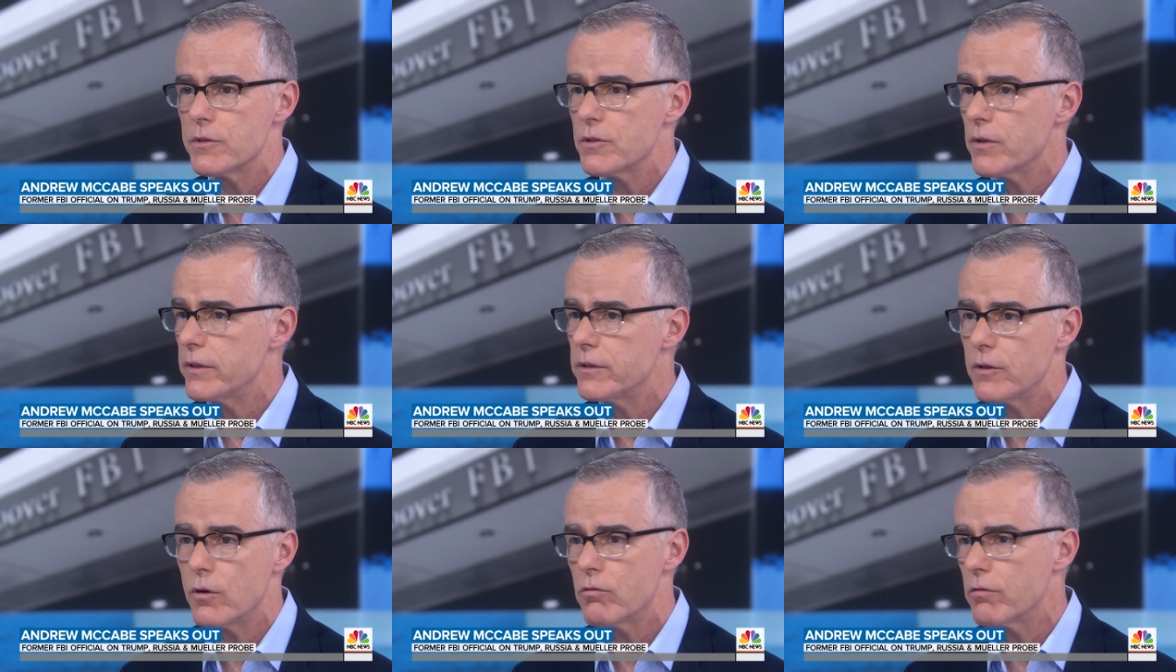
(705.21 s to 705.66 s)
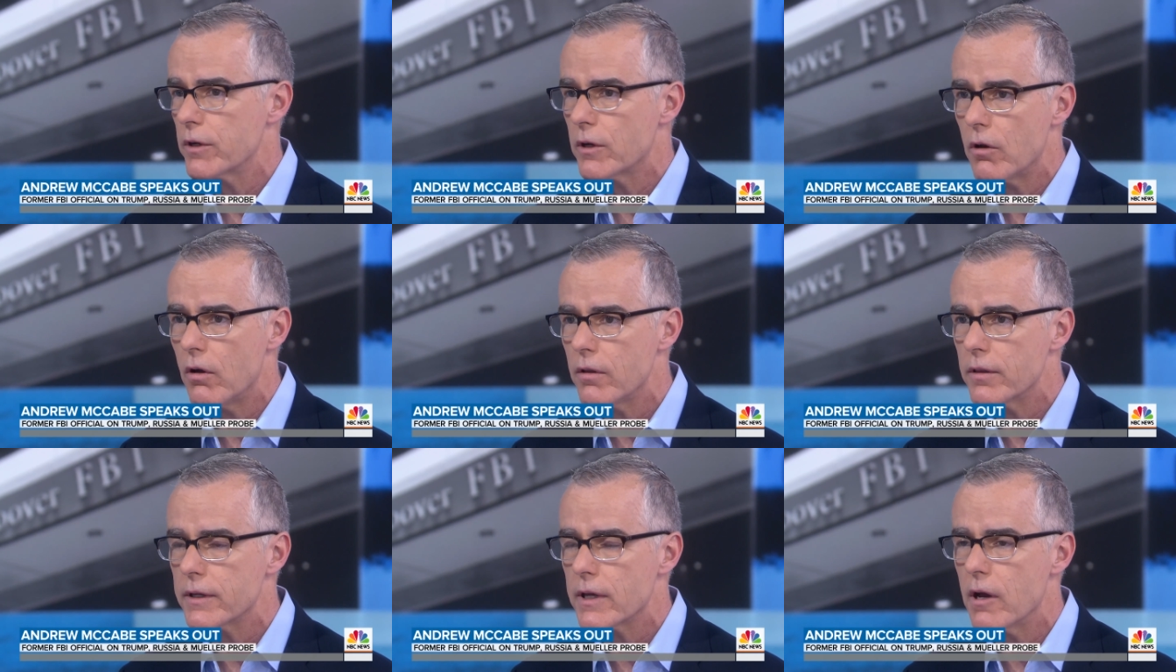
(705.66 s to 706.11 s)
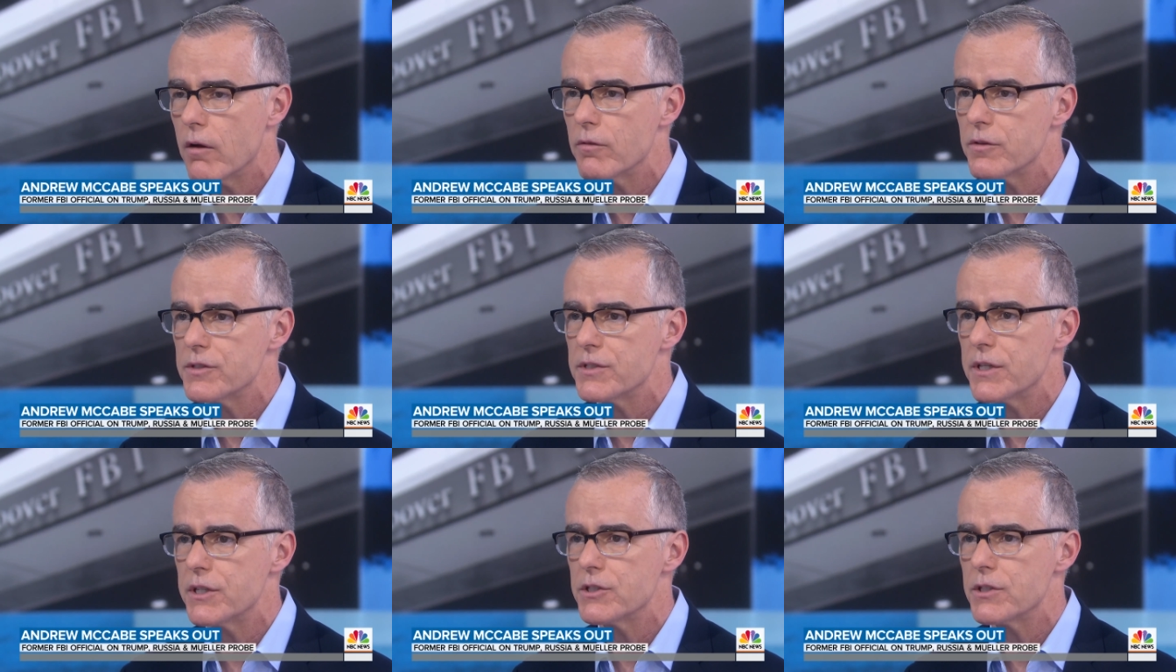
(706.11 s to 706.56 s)
so I don't recall the
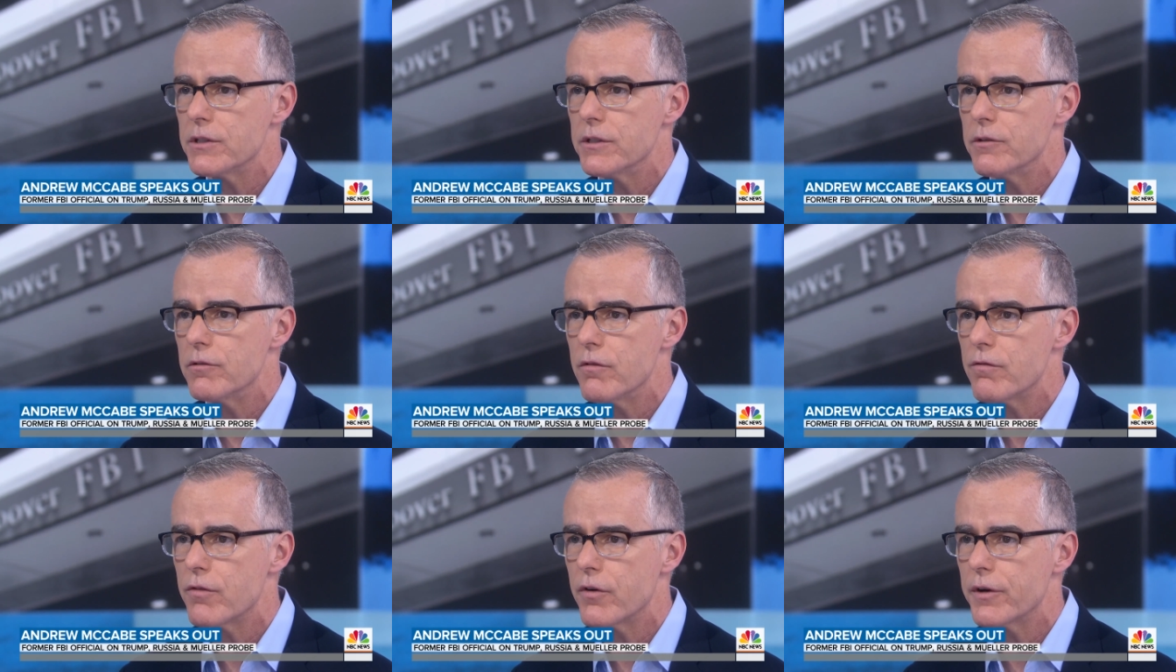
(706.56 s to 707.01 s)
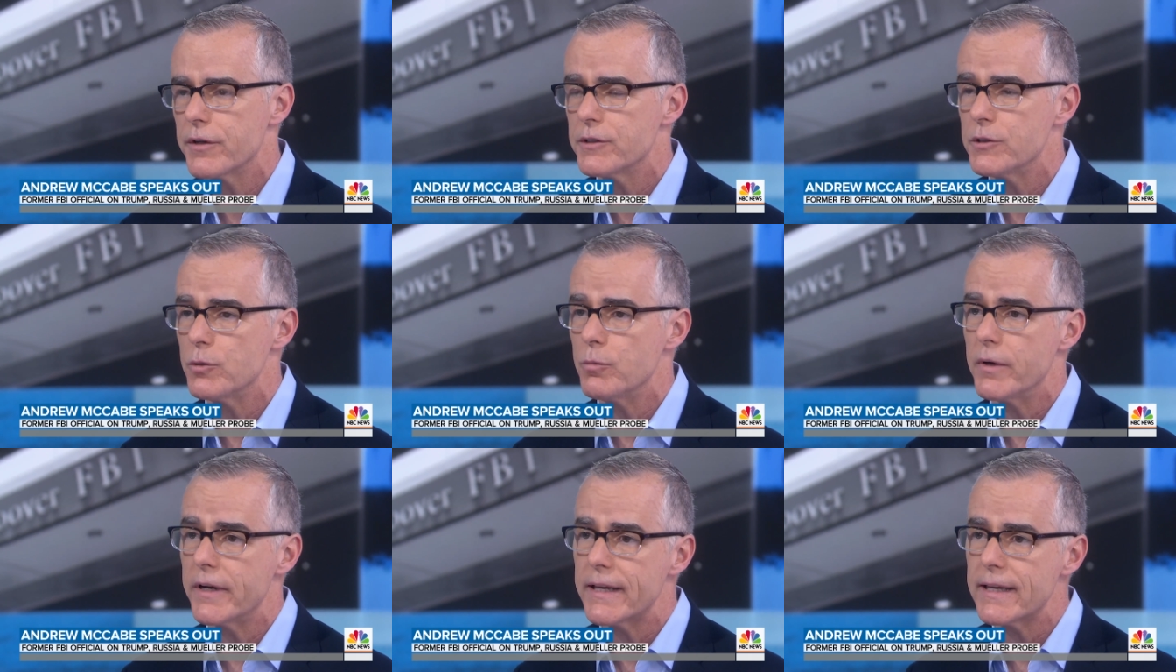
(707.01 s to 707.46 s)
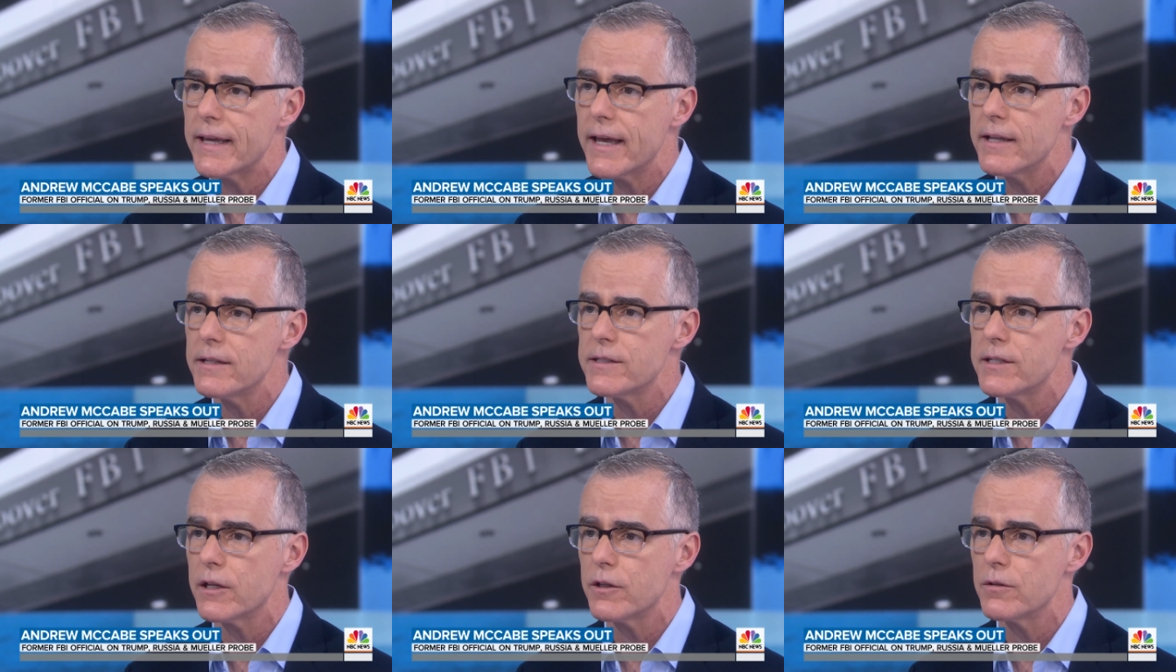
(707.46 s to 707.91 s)
conversation they're referring to, but I
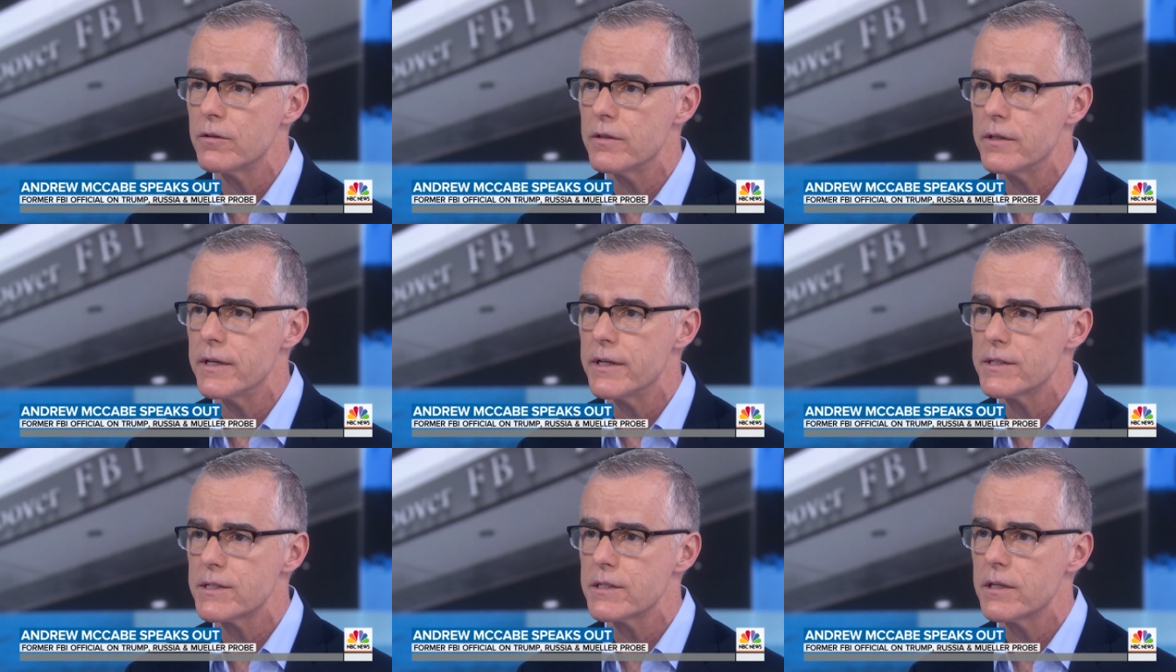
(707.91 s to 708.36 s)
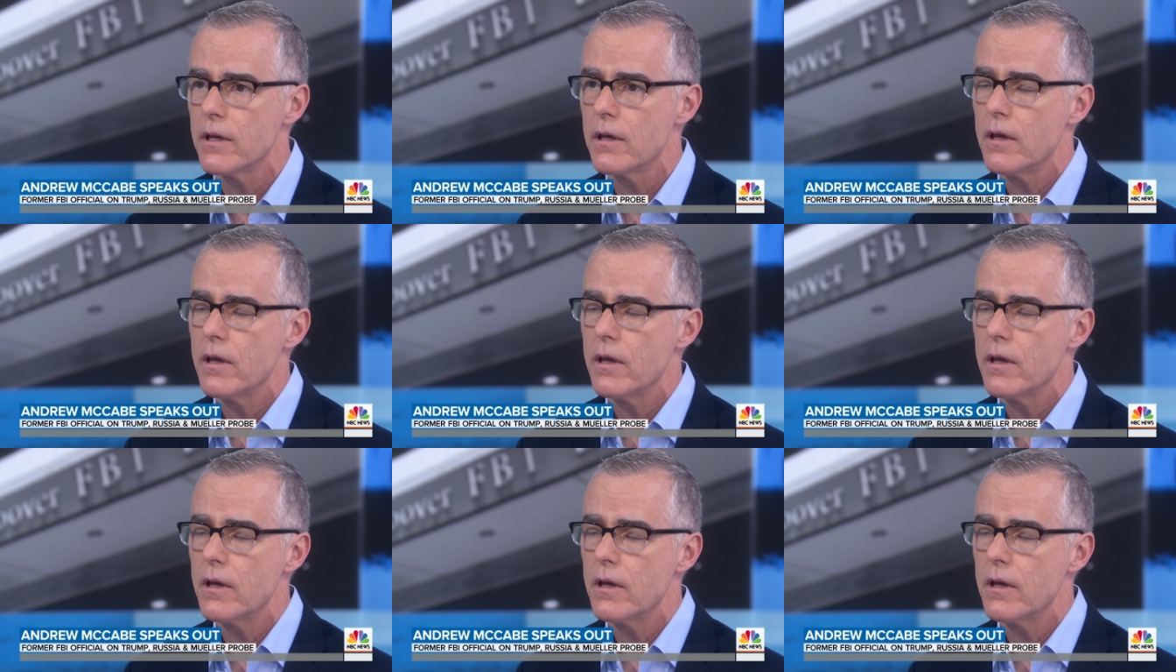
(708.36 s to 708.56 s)
can tell you this.